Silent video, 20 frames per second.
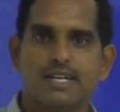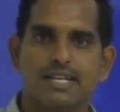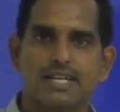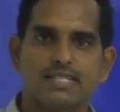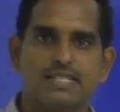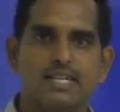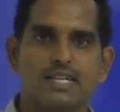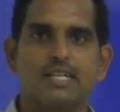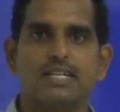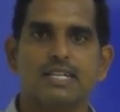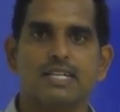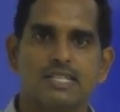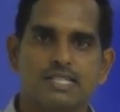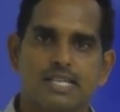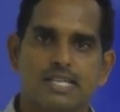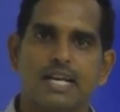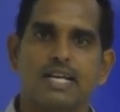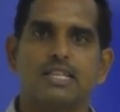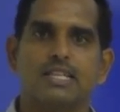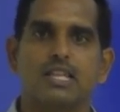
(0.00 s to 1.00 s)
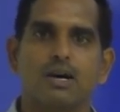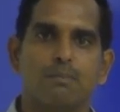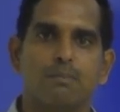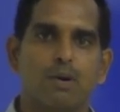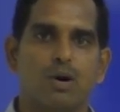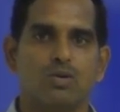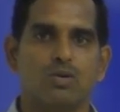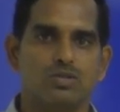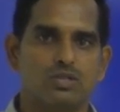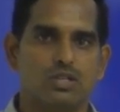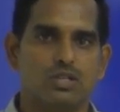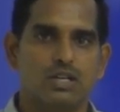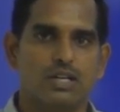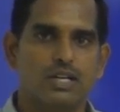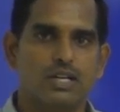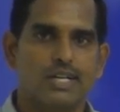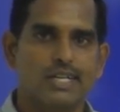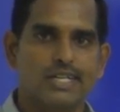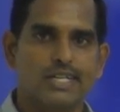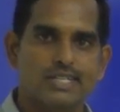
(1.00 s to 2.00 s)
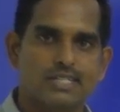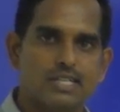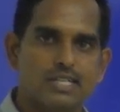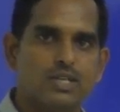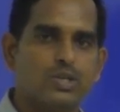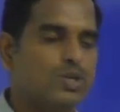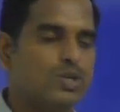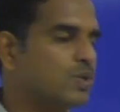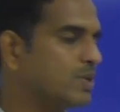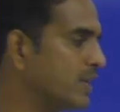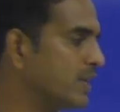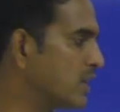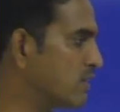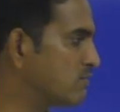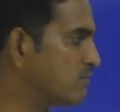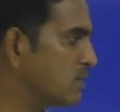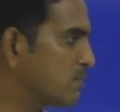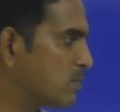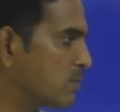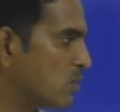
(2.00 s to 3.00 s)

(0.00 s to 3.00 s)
doesn't check the bounds. It is the duty of the